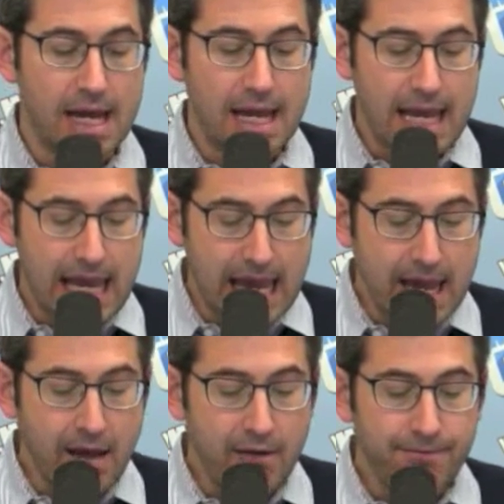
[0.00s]

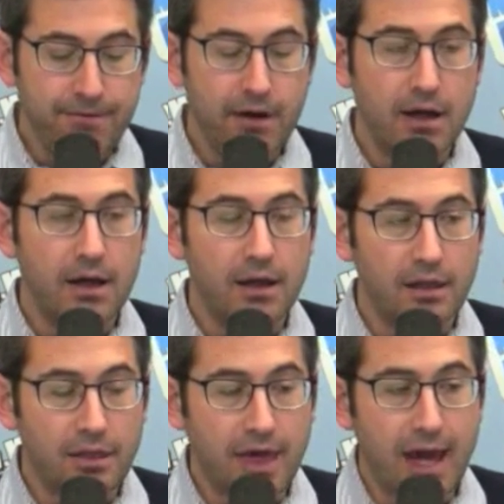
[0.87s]
If
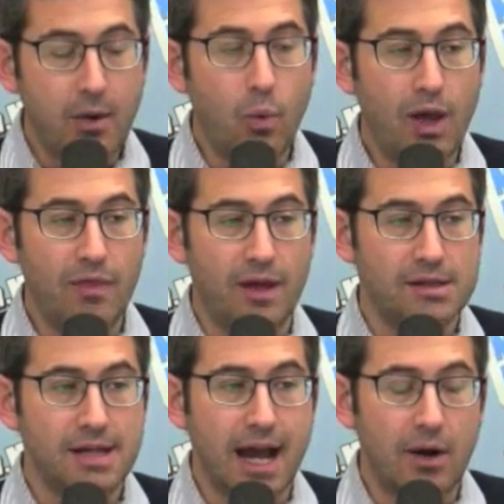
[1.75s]
they win
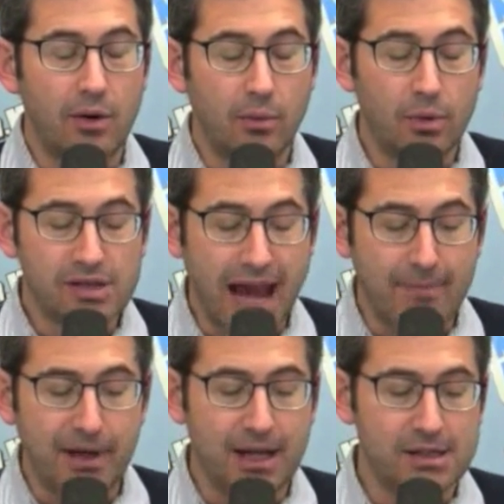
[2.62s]
this, now what's
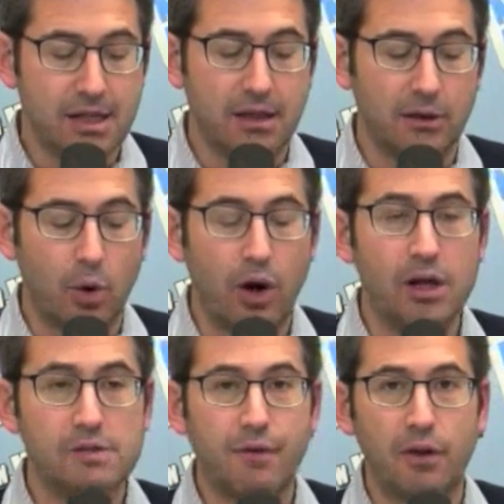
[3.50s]
happening is that the
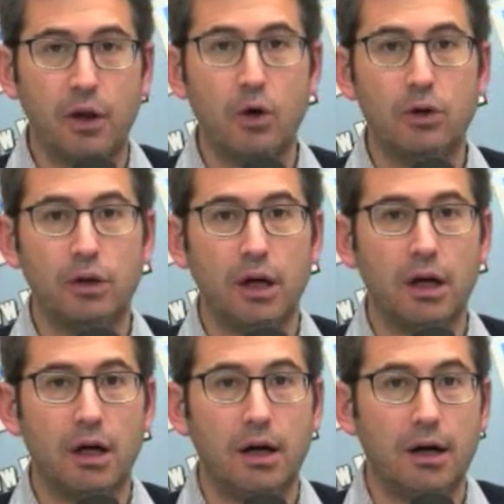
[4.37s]
lawyers for the local uh,
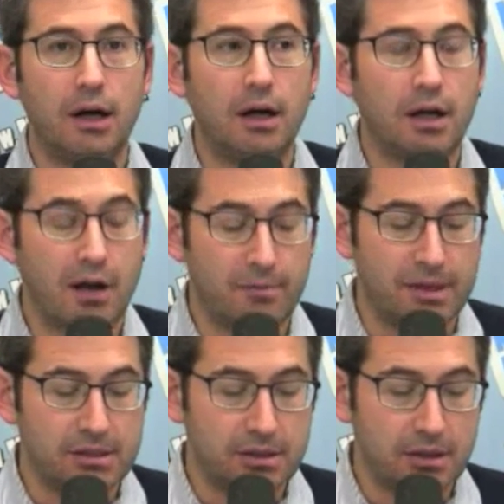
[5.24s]
uh,
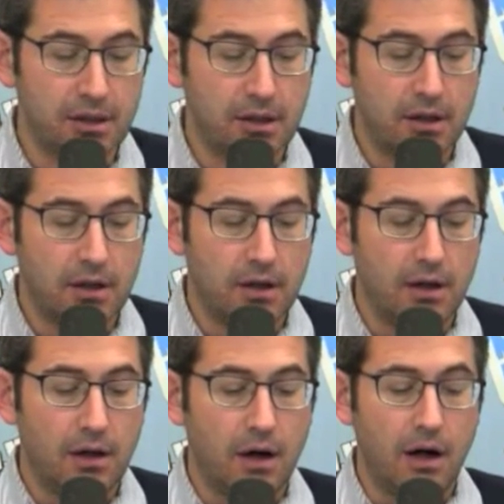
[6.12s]
governments
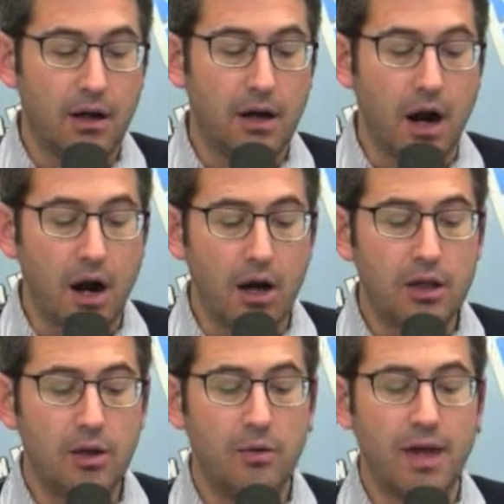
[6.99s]
are going to
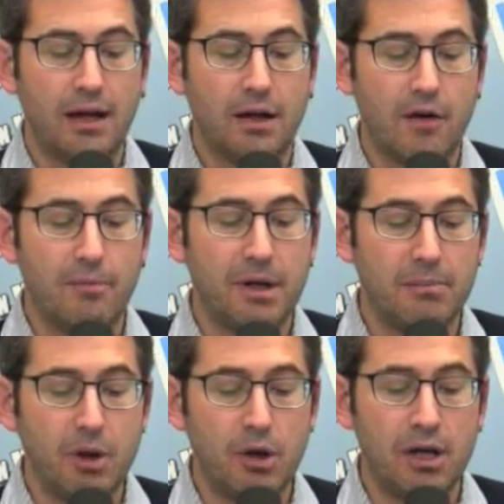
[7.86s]
argue that government
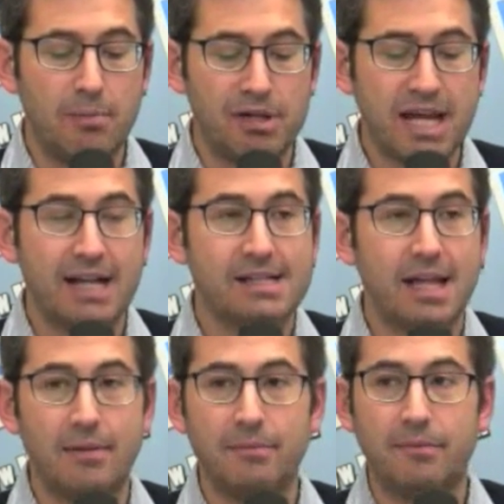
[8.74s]
immunity protects
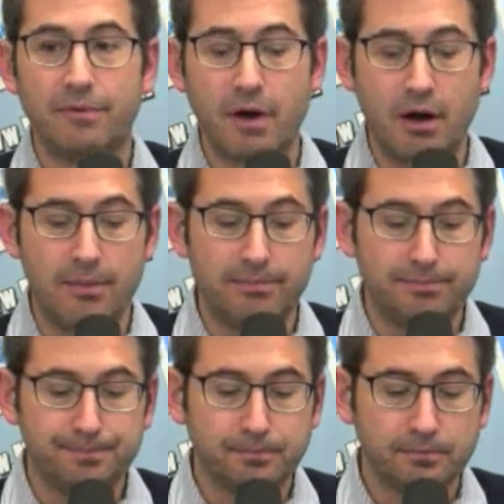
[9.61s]
them from
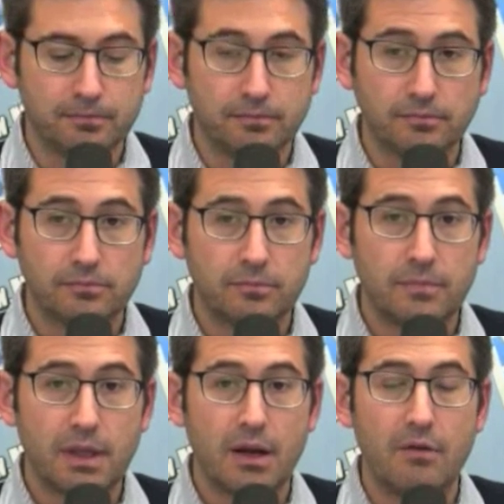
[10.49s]

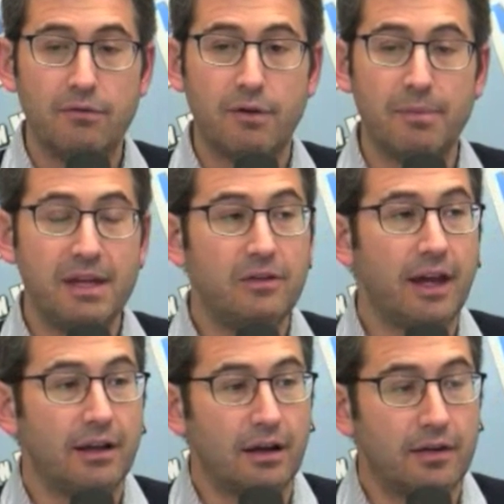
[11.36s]
from these
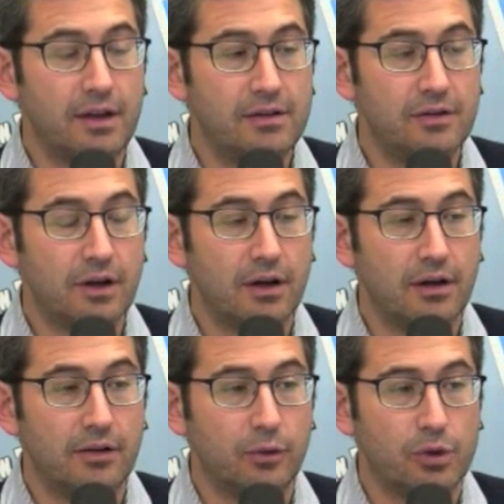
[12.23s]
like uh, these
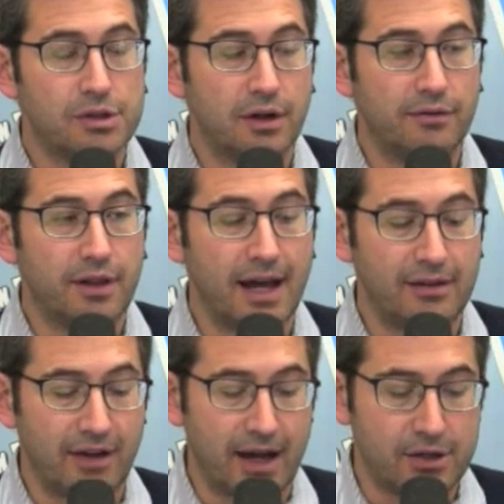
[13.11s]
uh, sorts of
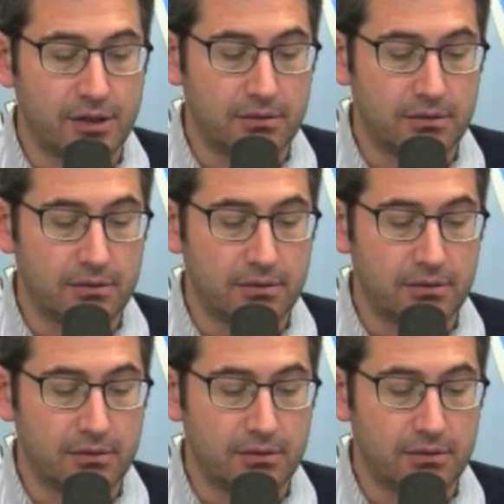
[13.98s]
class action.